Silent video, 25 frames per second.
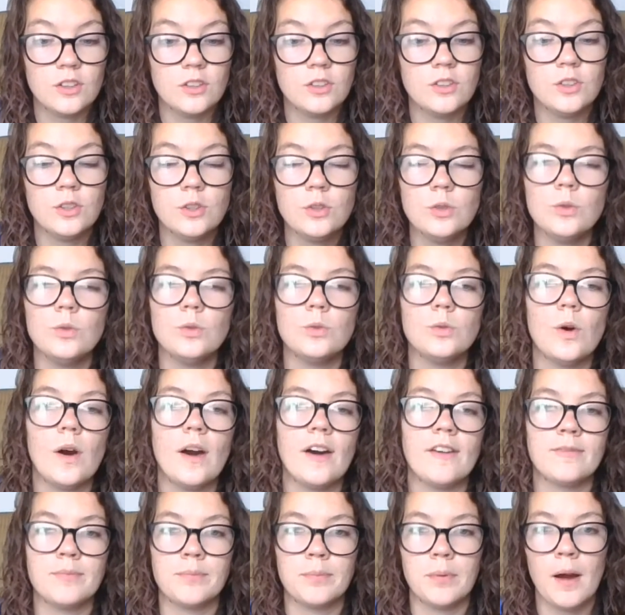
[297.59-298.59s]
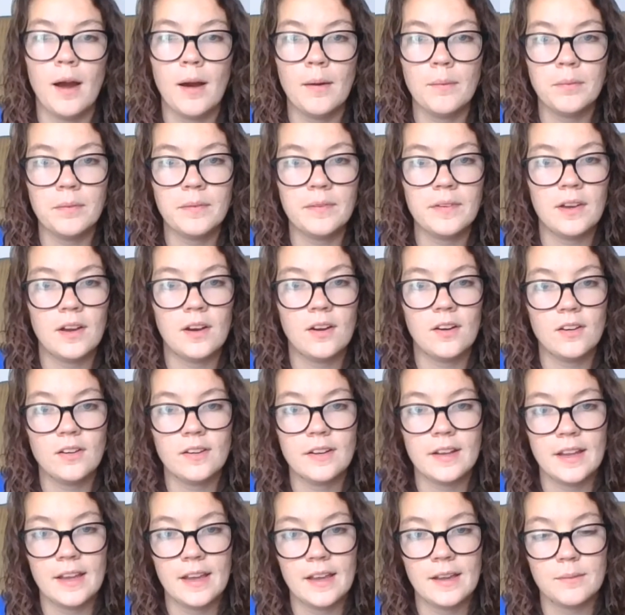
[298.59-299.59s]
You have probably heard
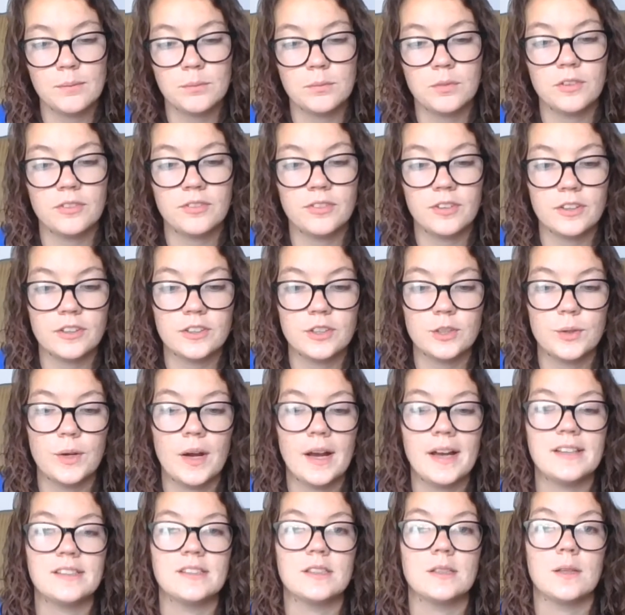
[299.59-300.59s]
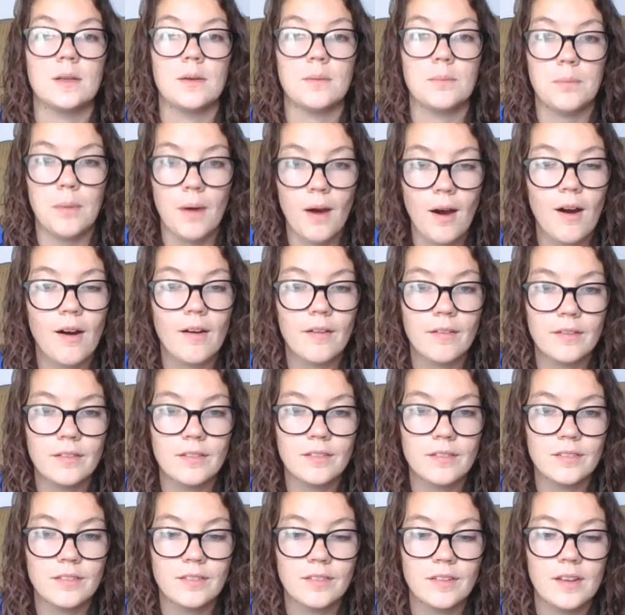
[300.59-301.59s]
him referred to as Paul,
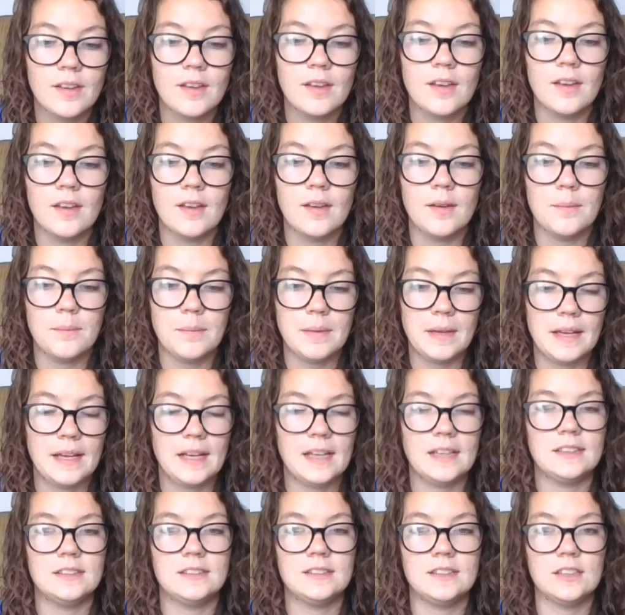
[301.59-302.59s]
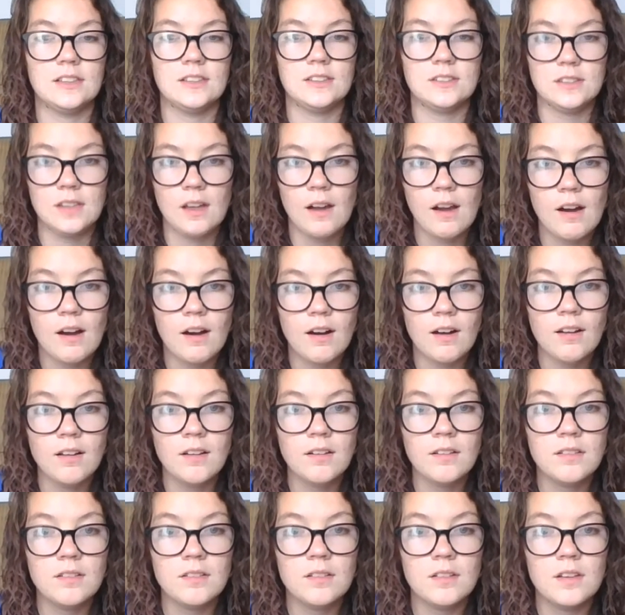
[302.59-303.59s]
because
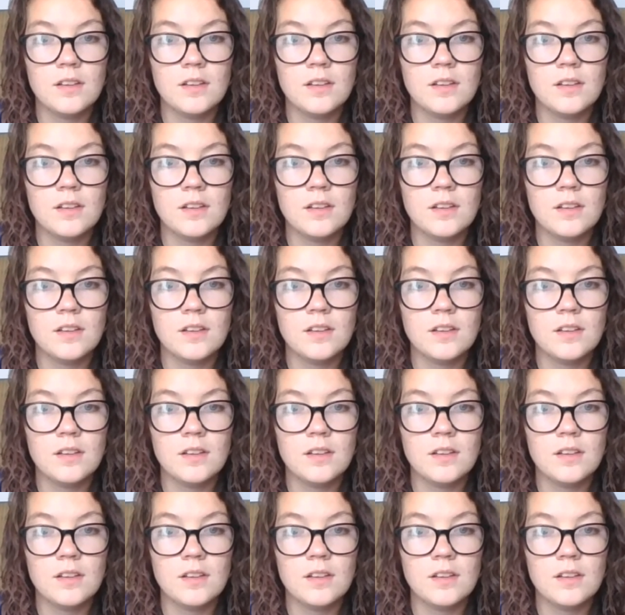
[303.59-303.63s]
Saul